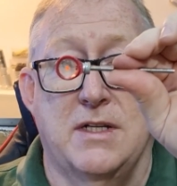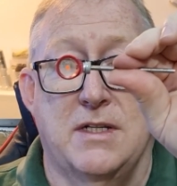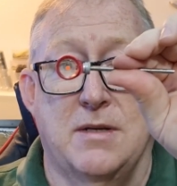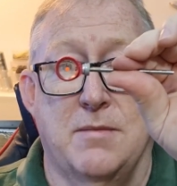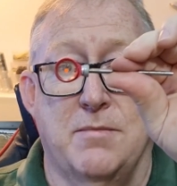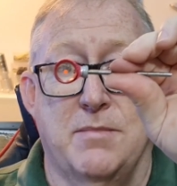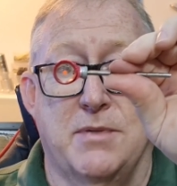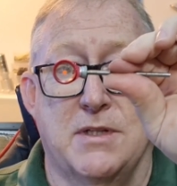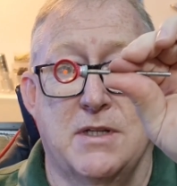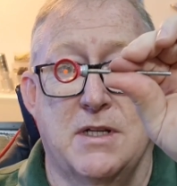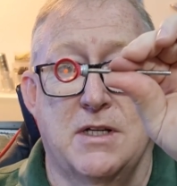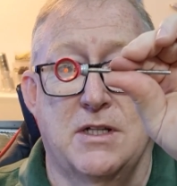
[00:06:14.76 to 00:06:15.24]
this
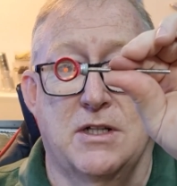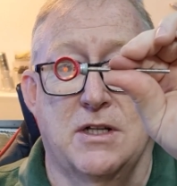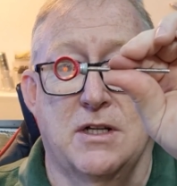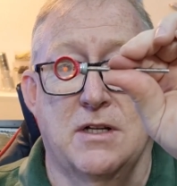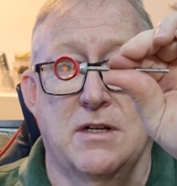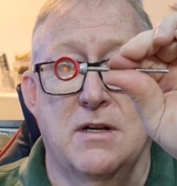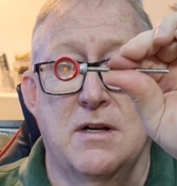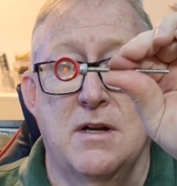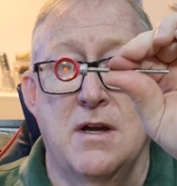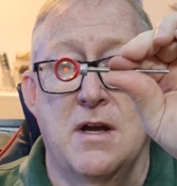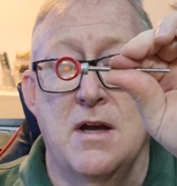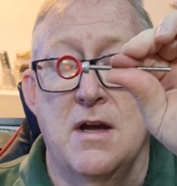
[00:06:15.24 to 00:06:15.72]
in
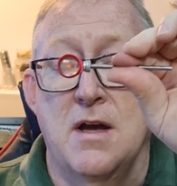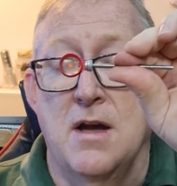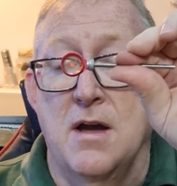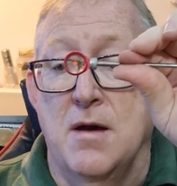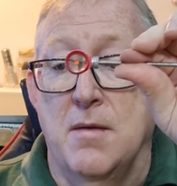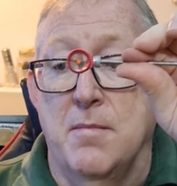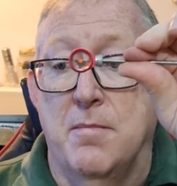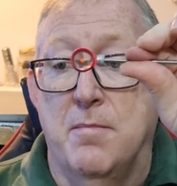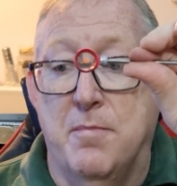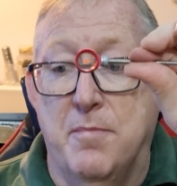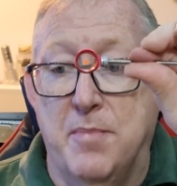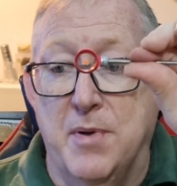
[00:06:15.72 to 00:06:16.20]
position,
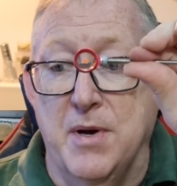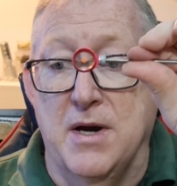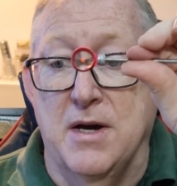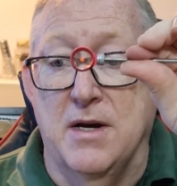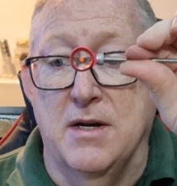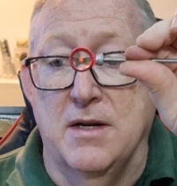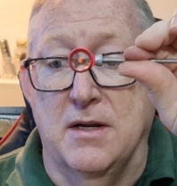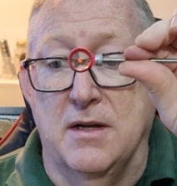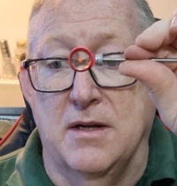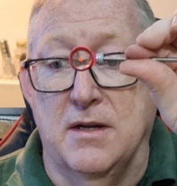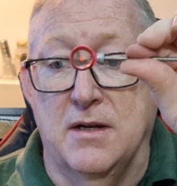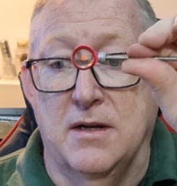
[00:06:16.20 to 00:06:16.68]

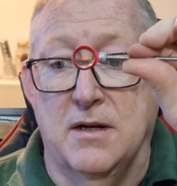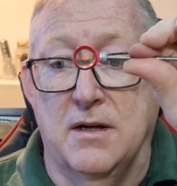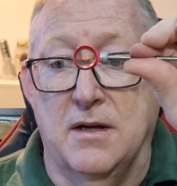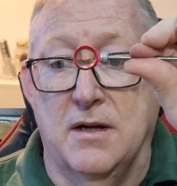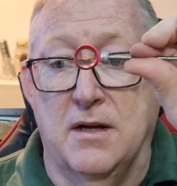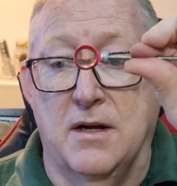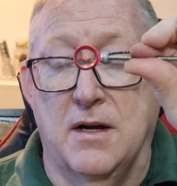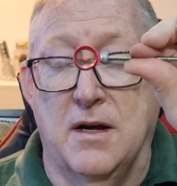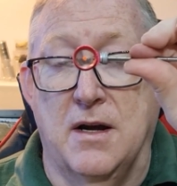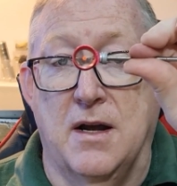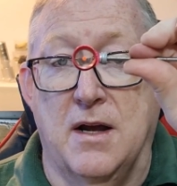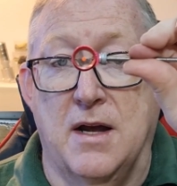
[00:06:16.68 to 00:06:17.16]
but
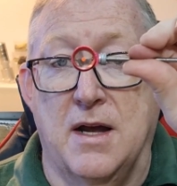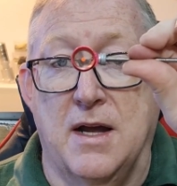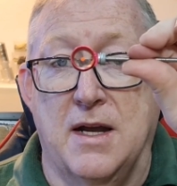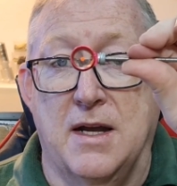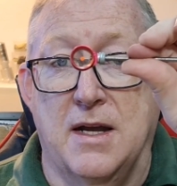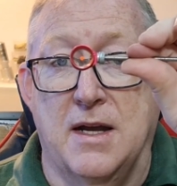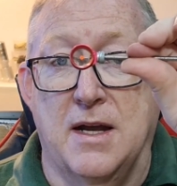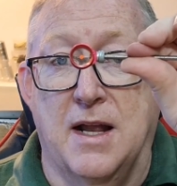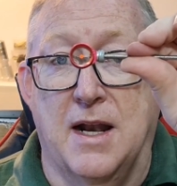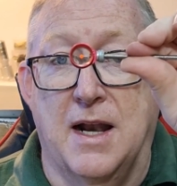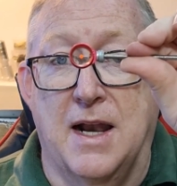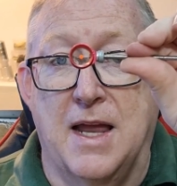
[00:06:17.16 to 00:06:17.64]

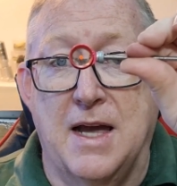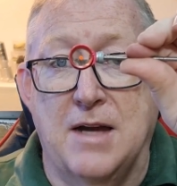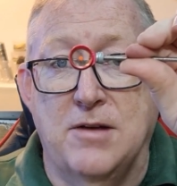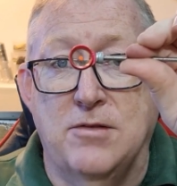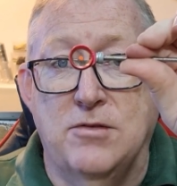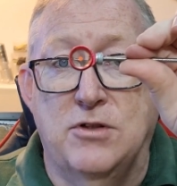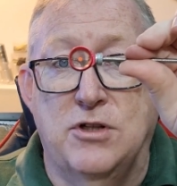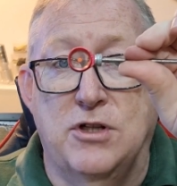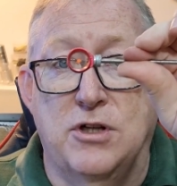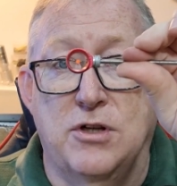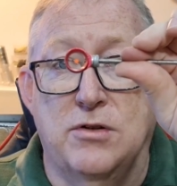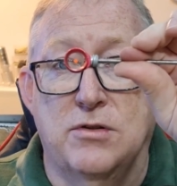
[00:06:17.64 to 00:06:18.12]
it
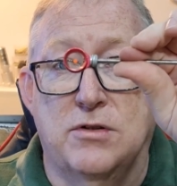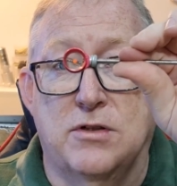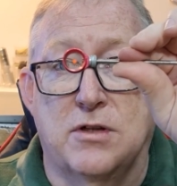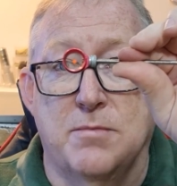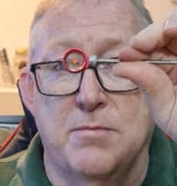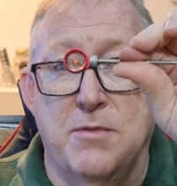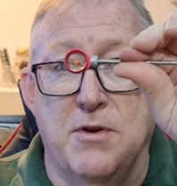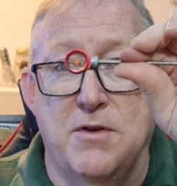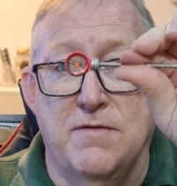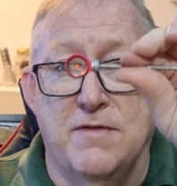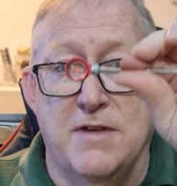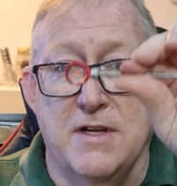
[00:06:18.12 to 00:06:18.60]
allows you to
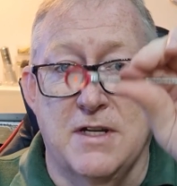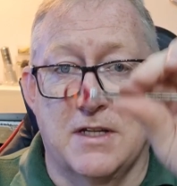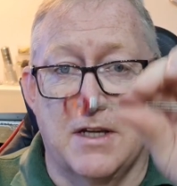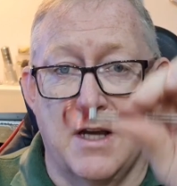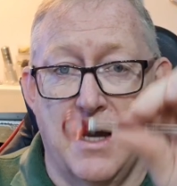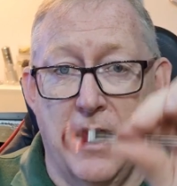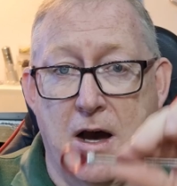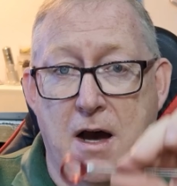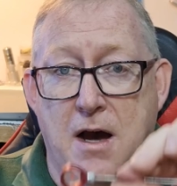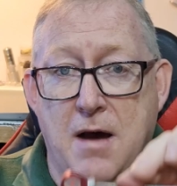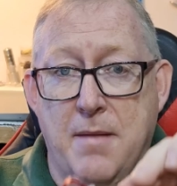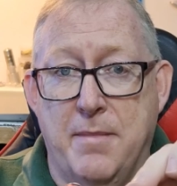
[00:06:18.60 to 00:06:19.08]
move this
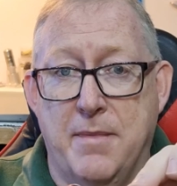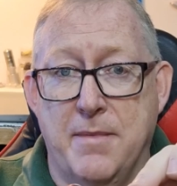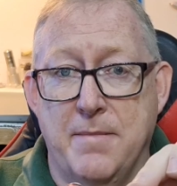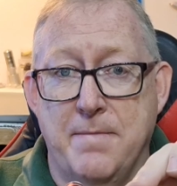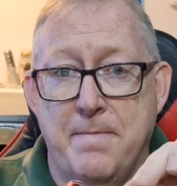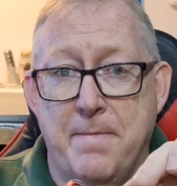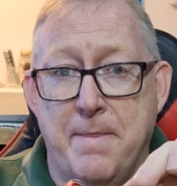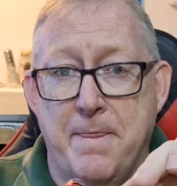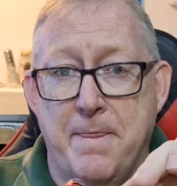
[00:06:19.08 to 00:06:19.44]
up,